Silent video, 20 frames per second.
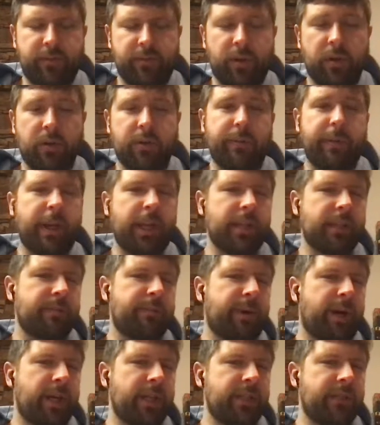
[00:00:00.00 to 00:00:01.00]
You are to make its
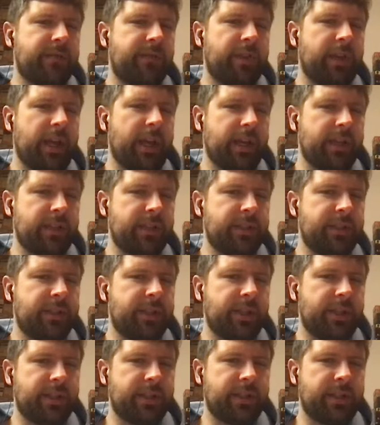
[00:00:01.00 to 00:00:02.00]
pots for the ashes,
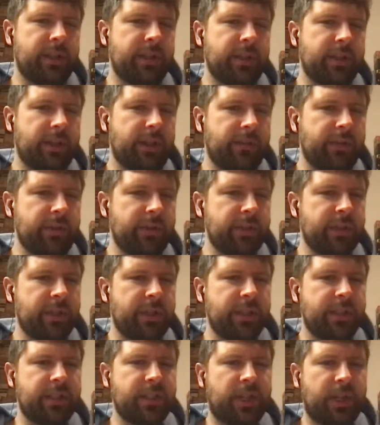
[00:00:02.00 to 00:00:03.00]
its shovels,
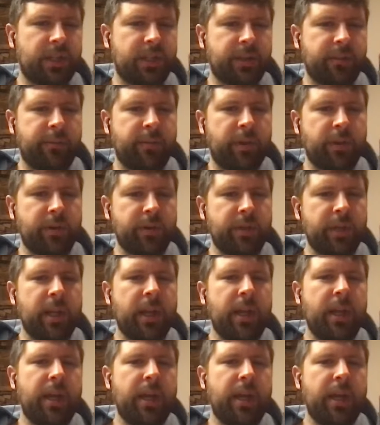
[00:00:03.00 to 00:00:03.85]
its tossing bowls,